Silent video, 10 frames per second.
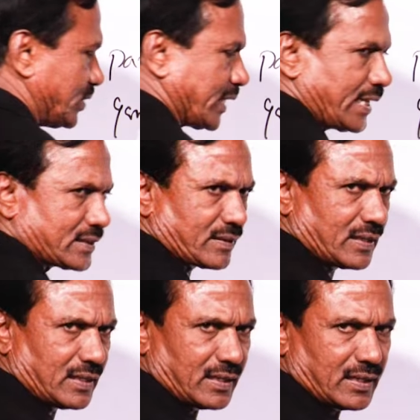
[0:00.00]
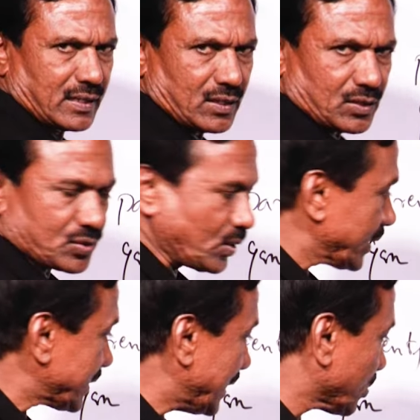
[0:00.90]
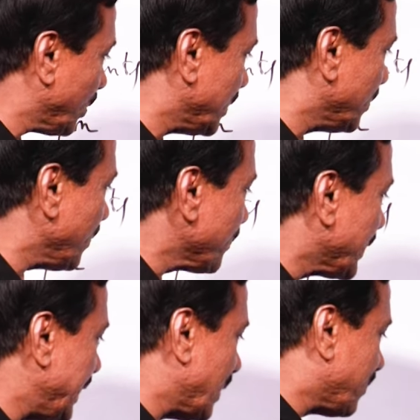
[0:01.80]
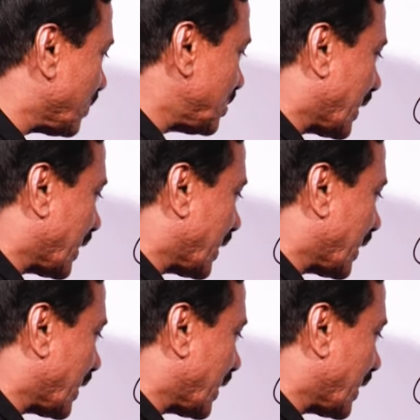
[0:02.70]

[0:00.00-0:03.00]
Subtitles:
generation. So as I told you, in F1